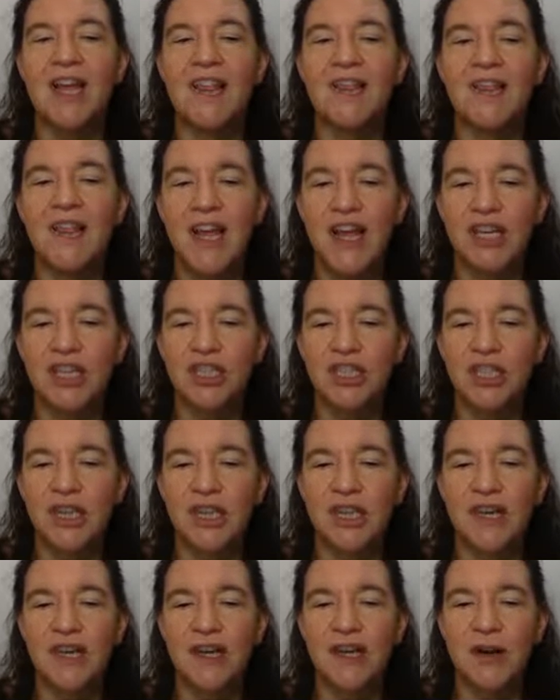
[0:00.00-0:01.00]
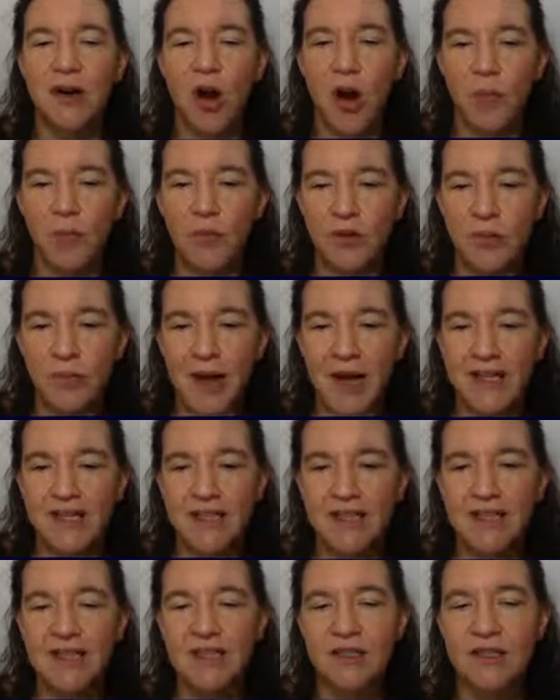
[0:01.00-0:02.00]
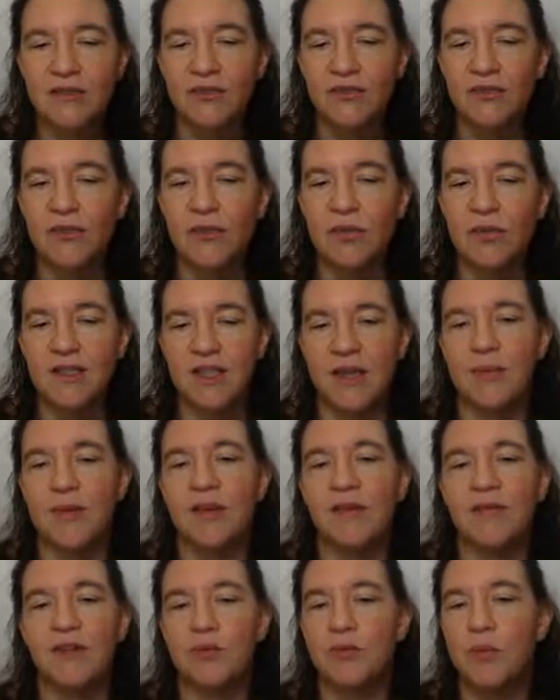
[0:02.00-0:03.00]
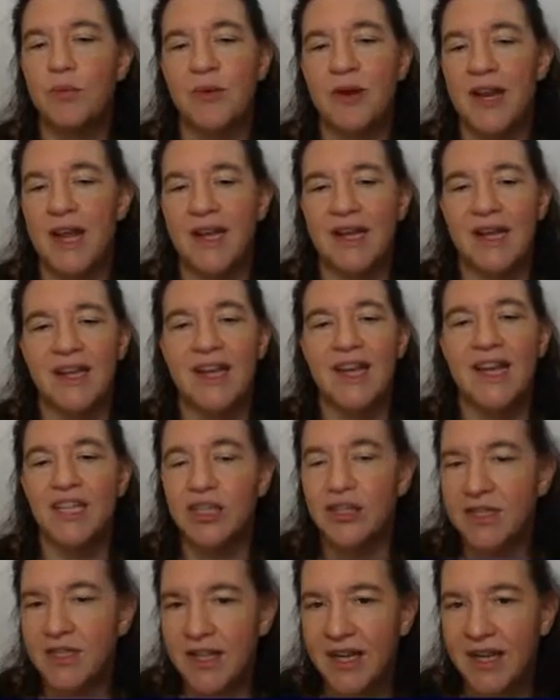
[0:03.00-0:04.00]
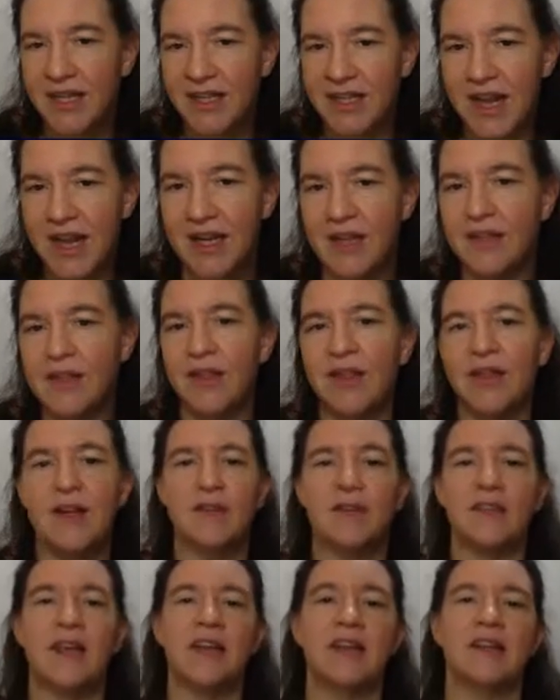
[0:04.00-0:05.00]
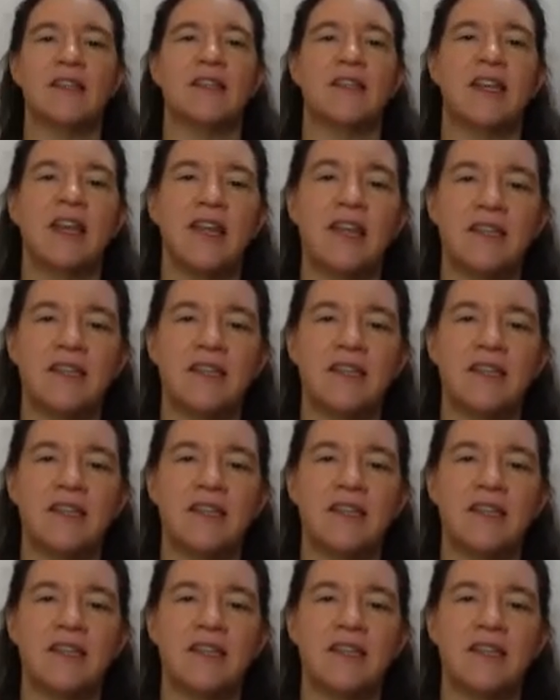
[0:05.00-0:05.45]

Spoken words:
they actually optimized this for something which would be like a nation-state attack. I think of the NSA